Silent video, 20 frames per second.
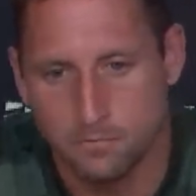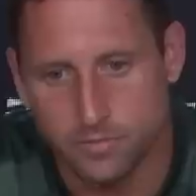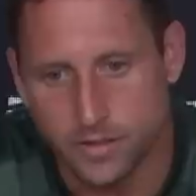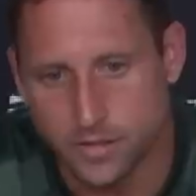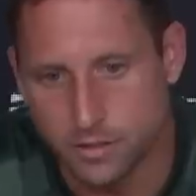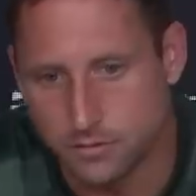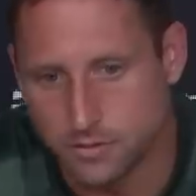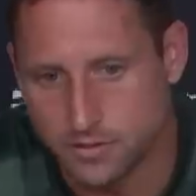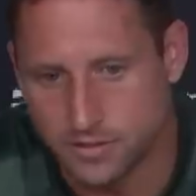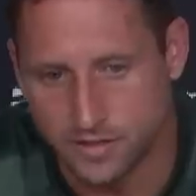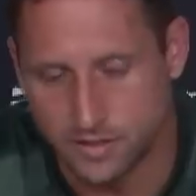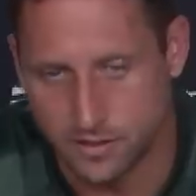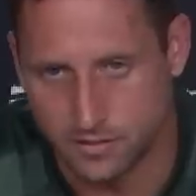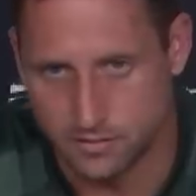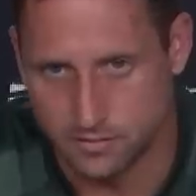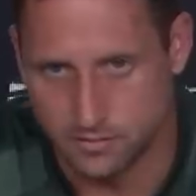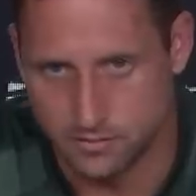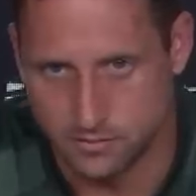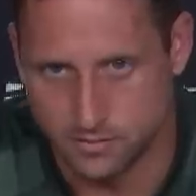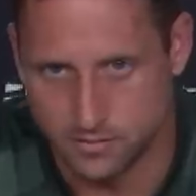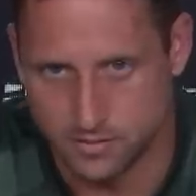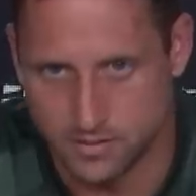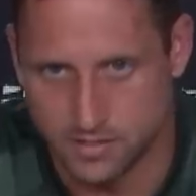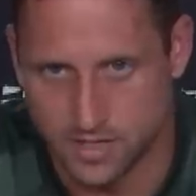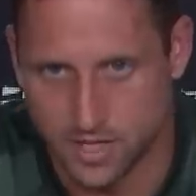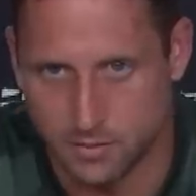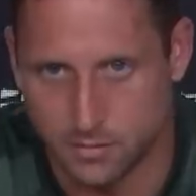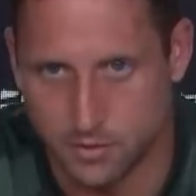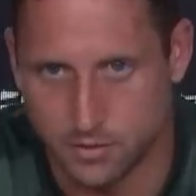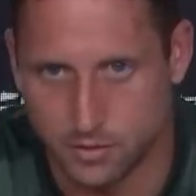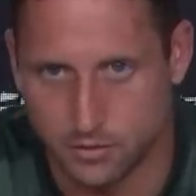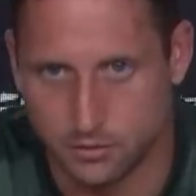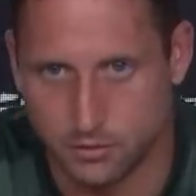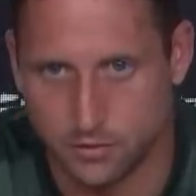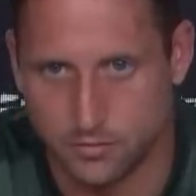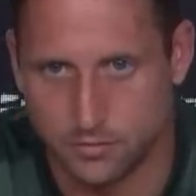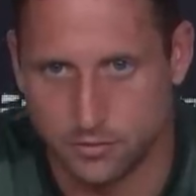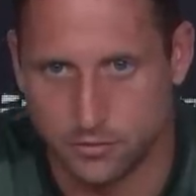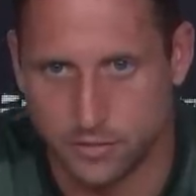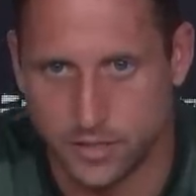I don't want to take the time on the
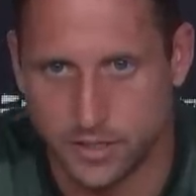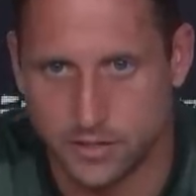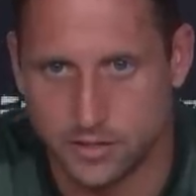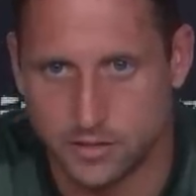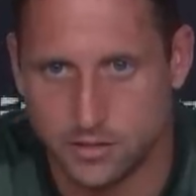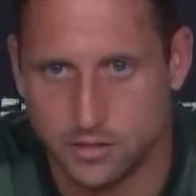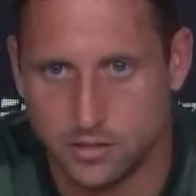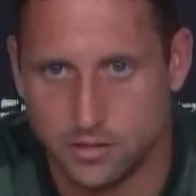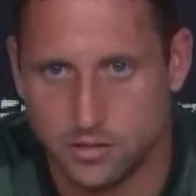court for granted.